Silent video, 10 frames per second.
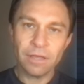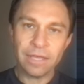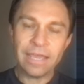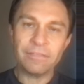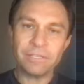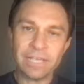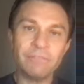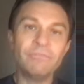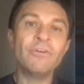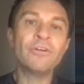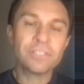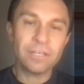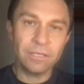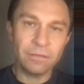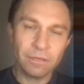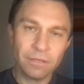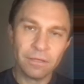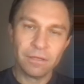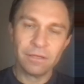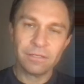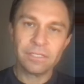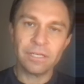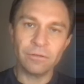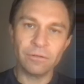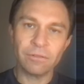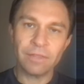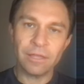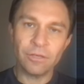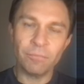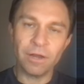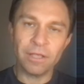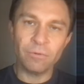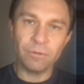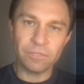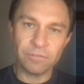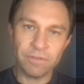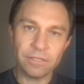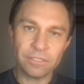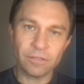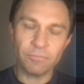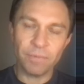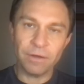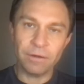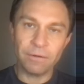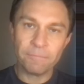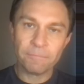again, this adversity signal that your body will defend itself better.